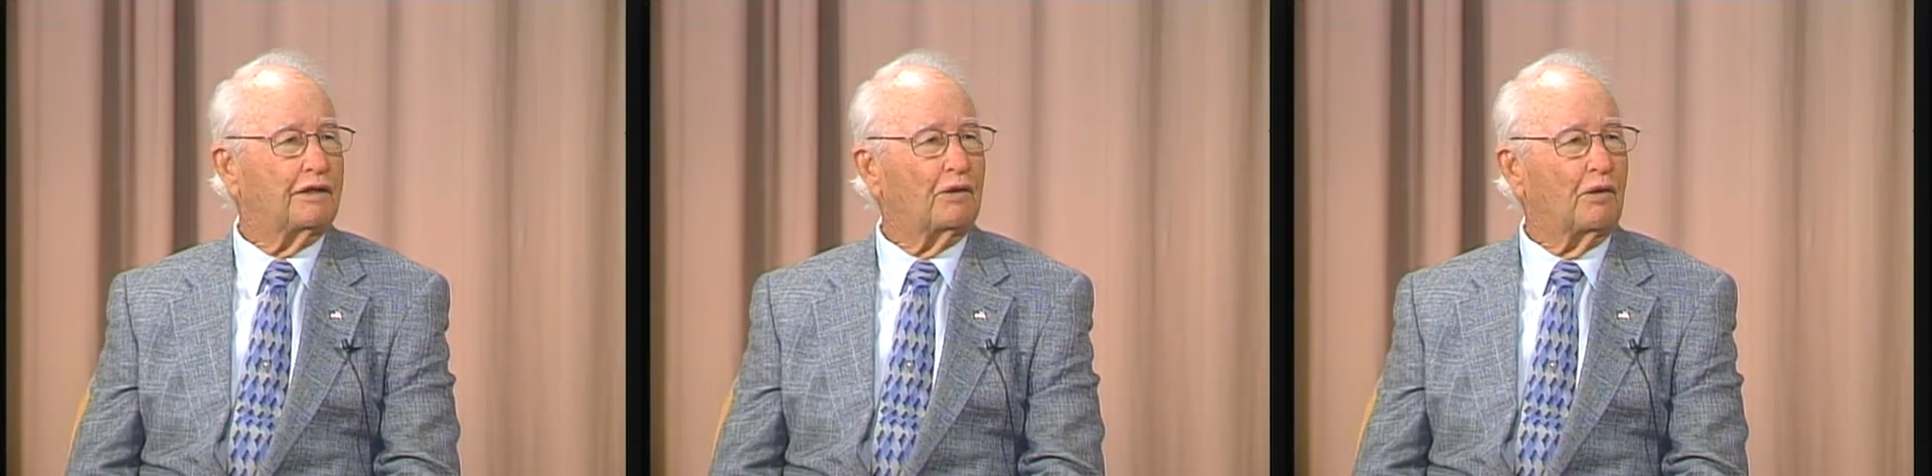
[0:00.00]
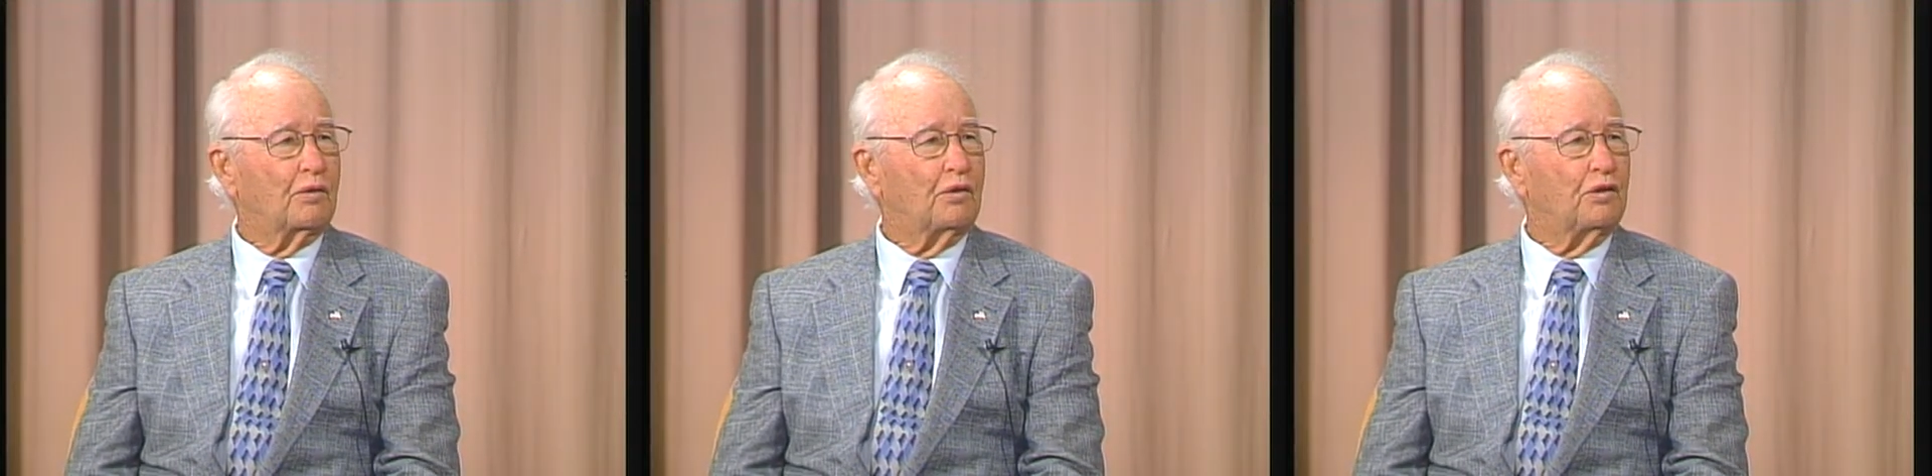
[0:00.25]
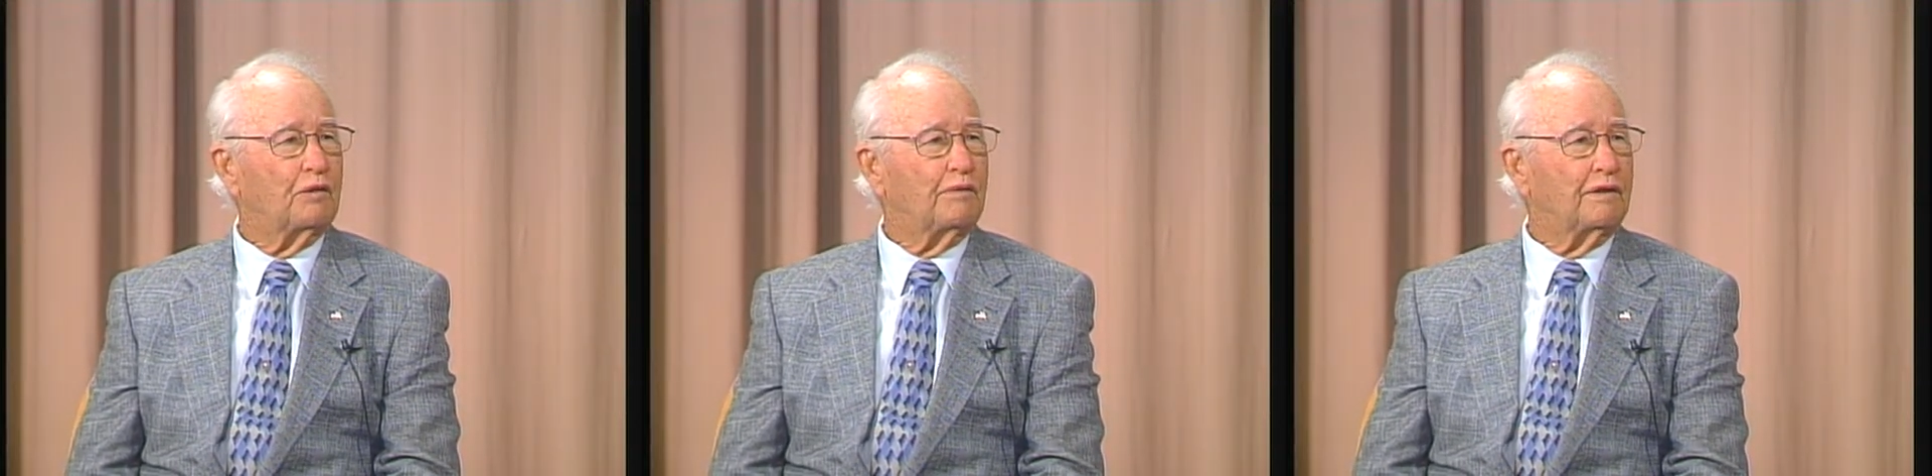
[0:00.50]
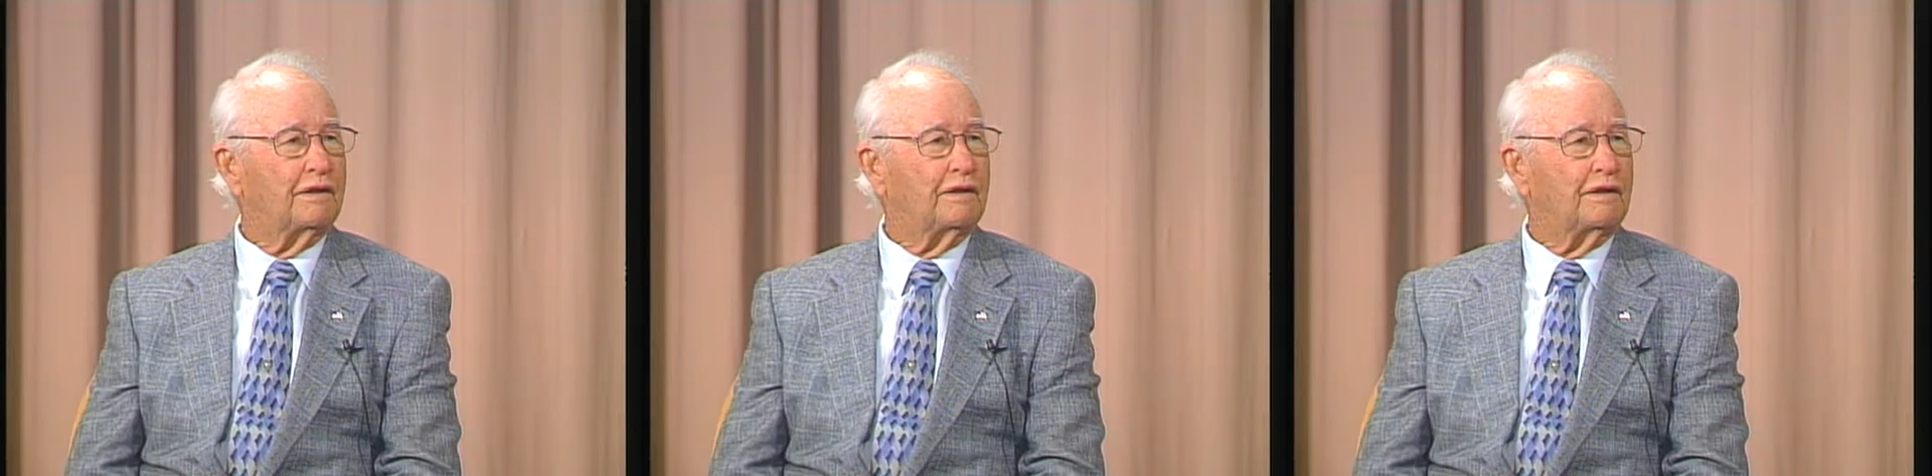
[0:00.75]
I talked to them
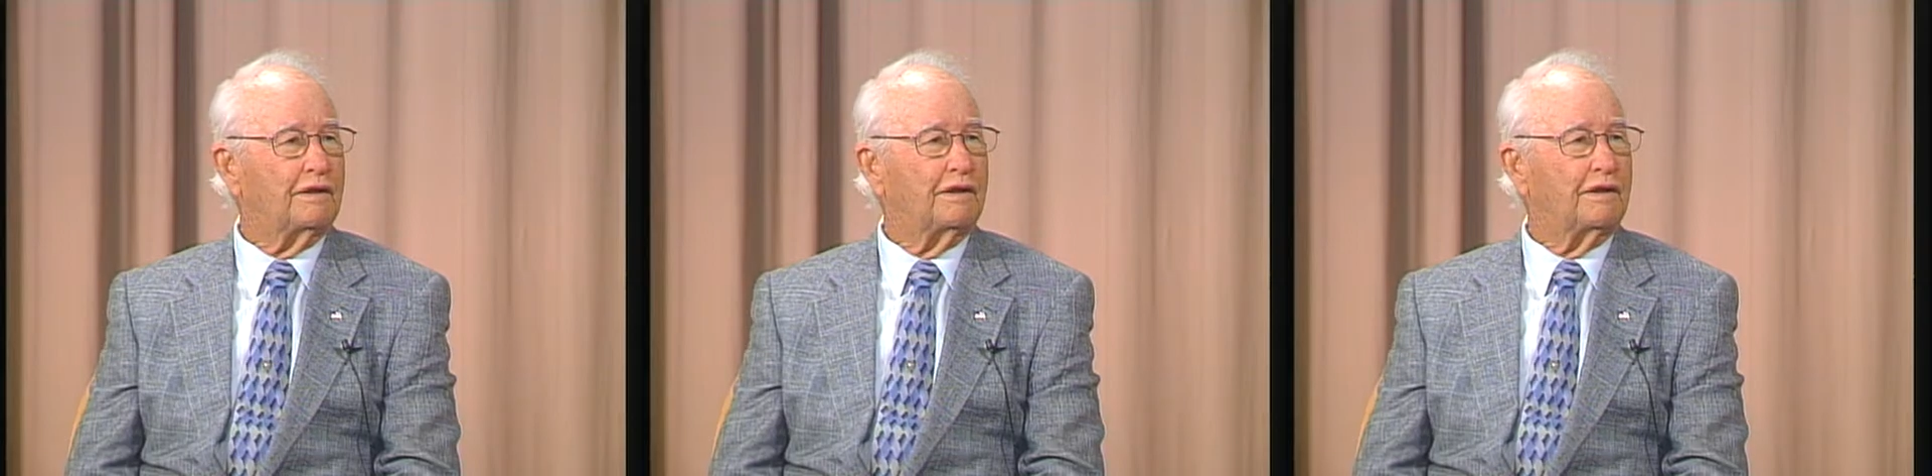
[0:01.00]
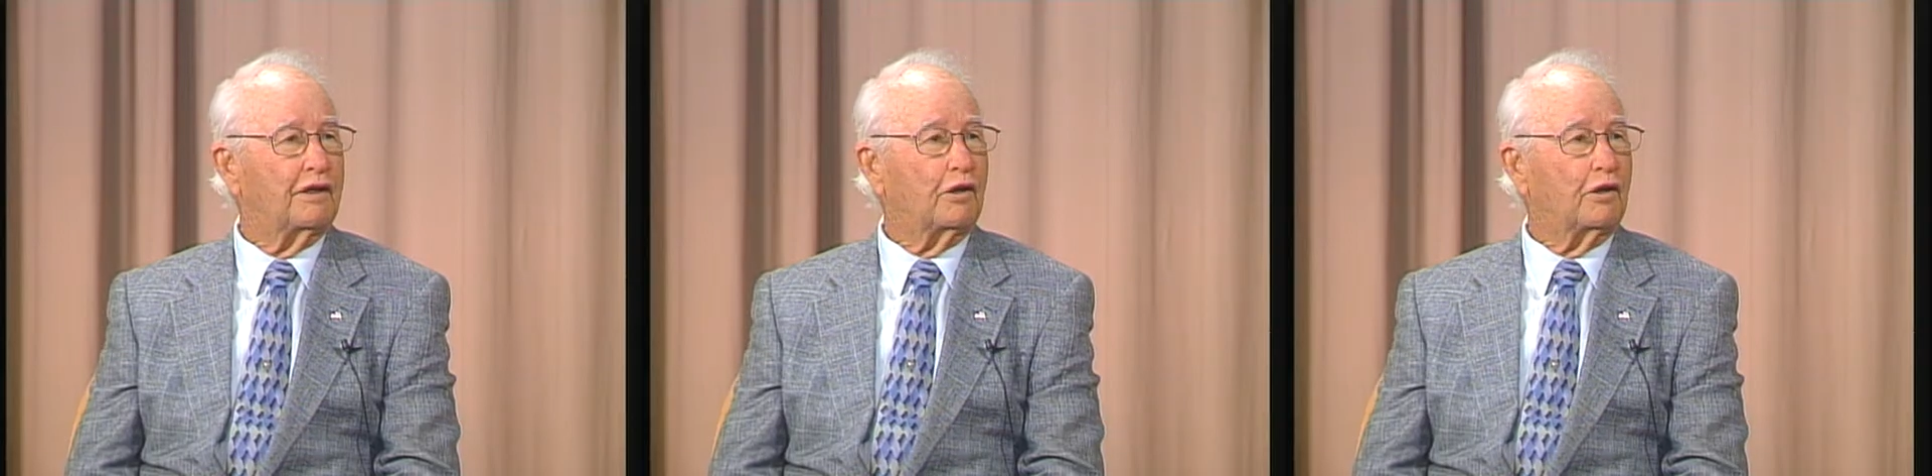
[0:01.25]
and uh,